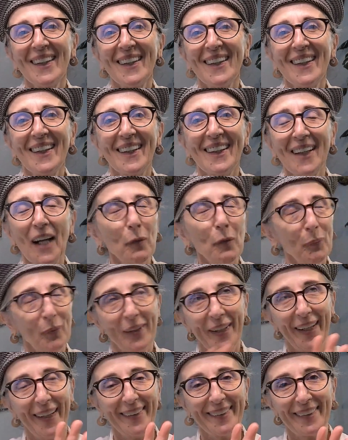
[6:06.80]
I put the
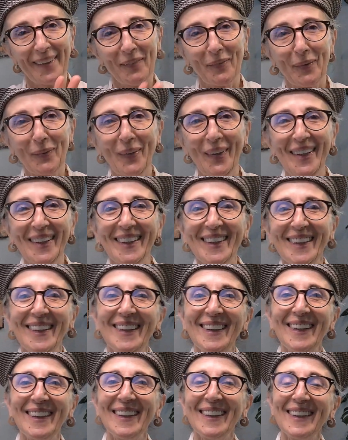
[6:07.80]
S everywhere.
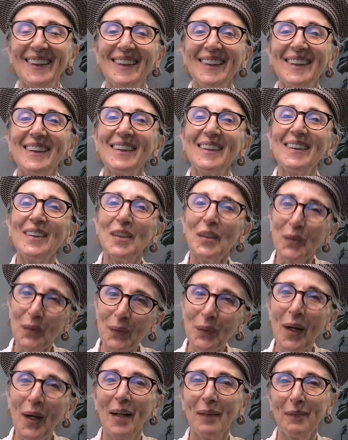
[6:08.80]
You
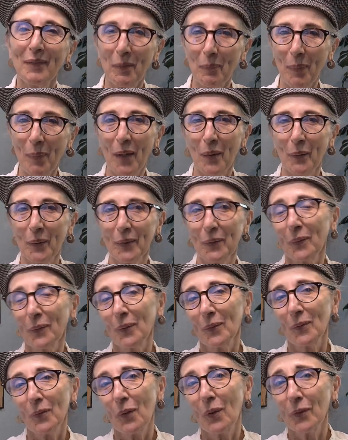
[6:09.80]
have the power to
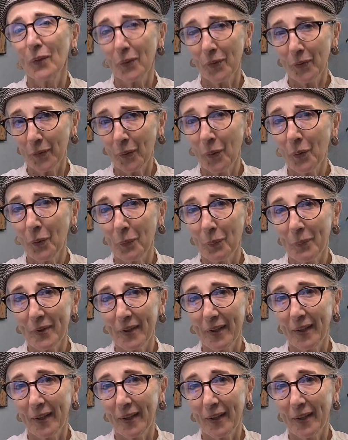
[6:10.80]
control your storms